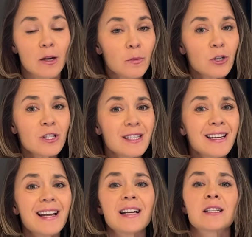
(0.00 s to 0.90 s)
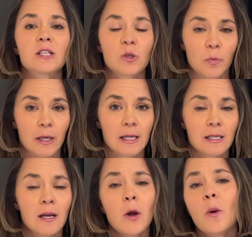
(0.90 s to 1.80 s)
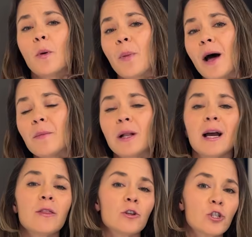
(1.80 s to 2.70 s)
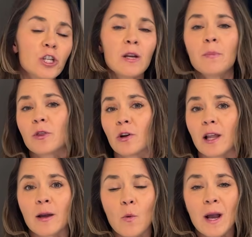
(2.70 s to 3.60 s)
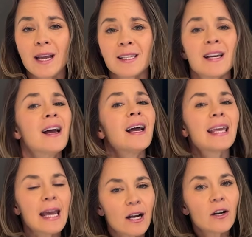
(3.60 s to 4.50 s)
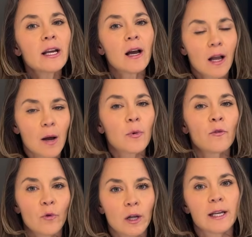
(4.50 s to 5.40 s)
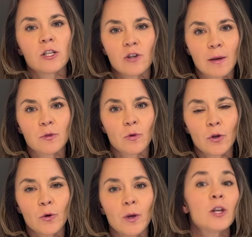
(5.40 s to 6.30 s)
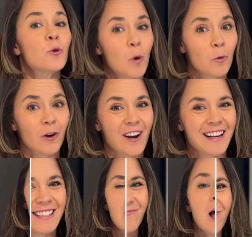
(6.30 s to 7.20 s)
aid emergency as a splint. But bottom line, they're cheap, they're lightweight. Carry a couple of voile straps with you and you won't regret it.